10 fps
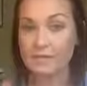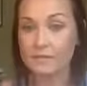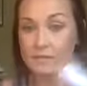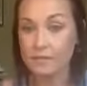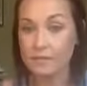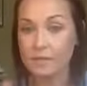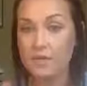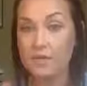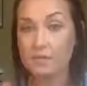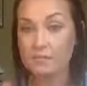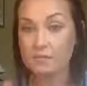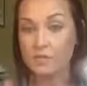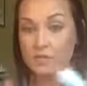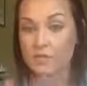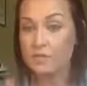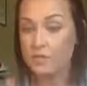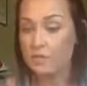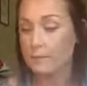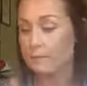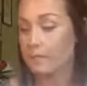Okay, I don't know if you guys knew
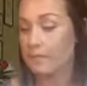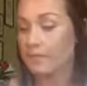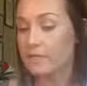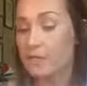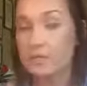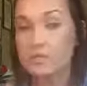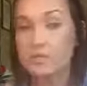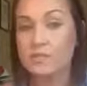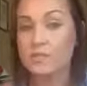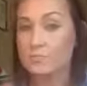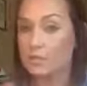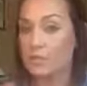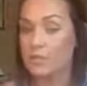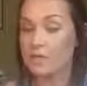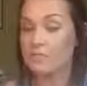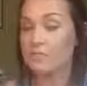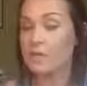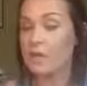that, but it also gets rid of